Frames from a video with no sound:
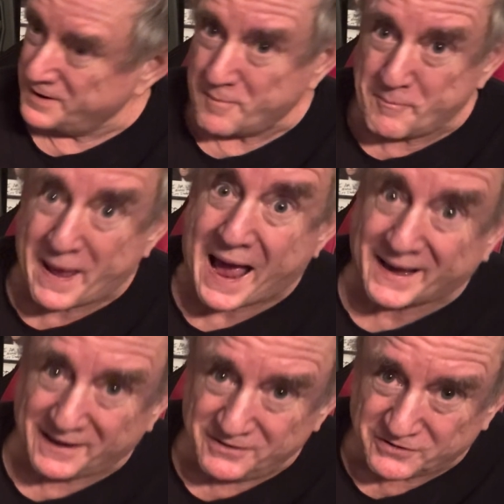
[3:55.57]

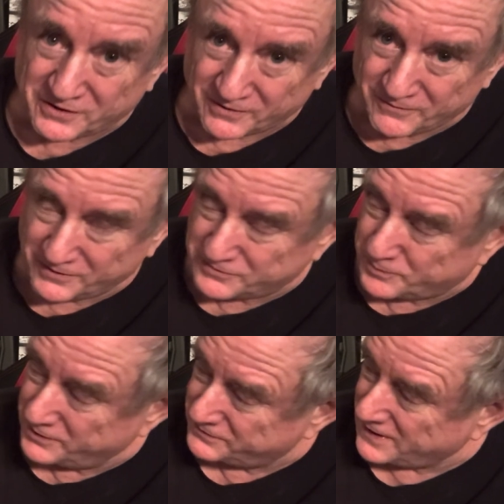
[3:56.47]
backing to, let's
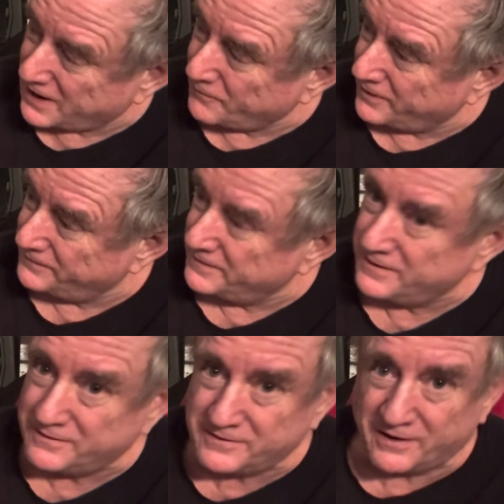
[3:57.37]
put it that way. And then
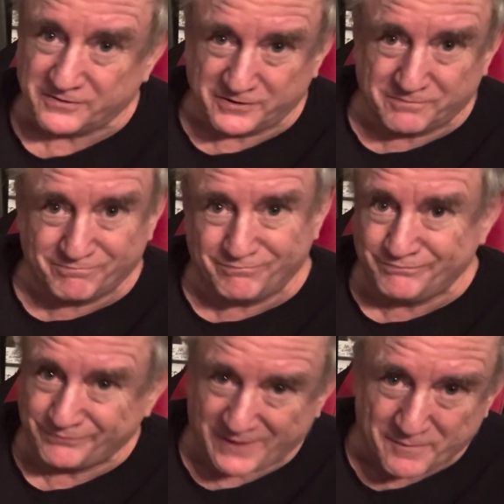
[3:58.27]
you just,
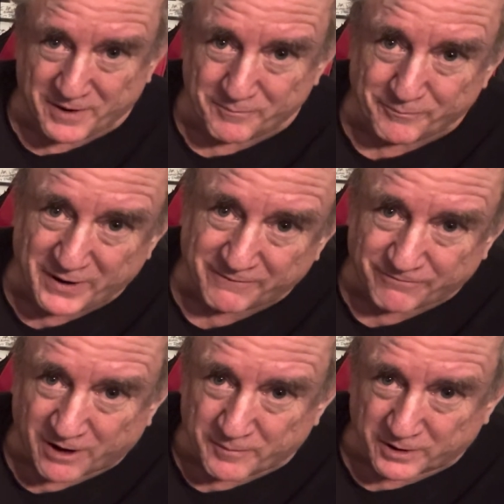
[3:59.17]
how many big
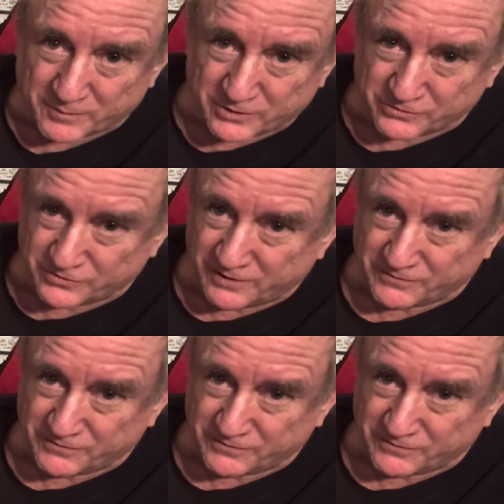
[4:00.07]
pharma commercials they have